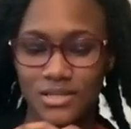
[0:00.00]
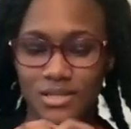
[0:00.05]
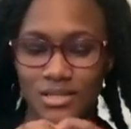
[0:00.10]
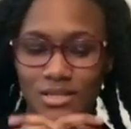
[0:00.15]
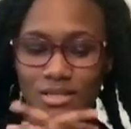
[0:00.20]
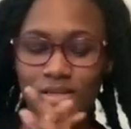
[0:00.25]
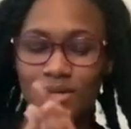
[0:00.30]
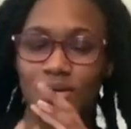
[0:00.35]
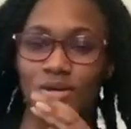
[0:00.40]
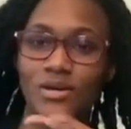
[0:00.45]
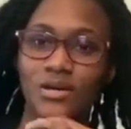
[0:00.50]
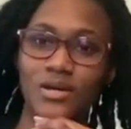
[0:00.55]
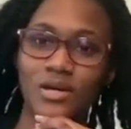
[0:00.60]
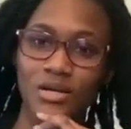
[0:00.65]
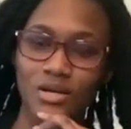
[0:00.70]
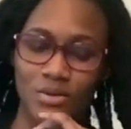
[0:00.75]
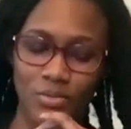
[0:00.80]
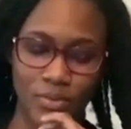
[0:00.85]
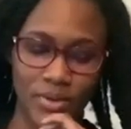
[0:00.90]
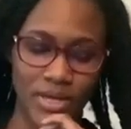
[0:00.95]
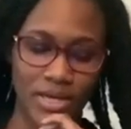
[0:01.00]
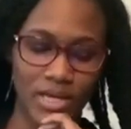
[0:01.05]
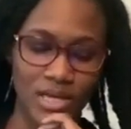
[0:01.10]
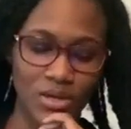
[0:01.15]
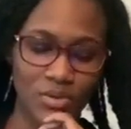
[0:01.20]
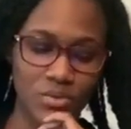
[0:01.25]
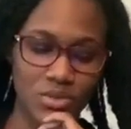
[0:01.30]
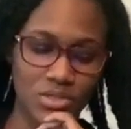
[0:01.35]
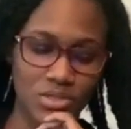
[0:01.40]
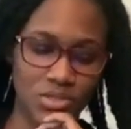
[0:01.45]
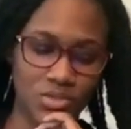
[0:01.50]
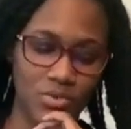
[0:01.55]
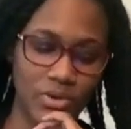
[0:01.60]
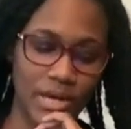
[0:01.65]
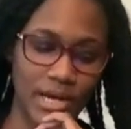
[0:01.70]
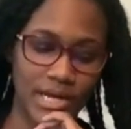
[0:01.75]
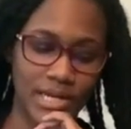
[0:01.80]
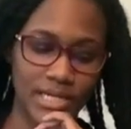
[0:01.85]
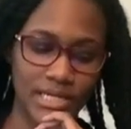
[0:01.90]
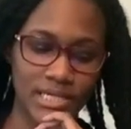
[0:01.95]
the way he was so
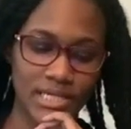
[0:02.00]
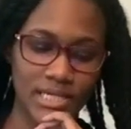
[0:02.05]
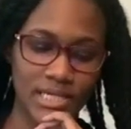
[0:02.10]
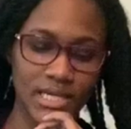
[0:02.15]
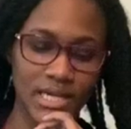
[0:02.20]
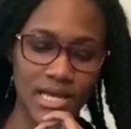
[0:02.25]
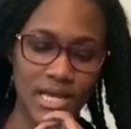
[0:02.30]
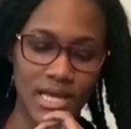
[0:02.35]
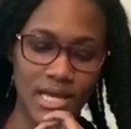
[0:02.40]
angry,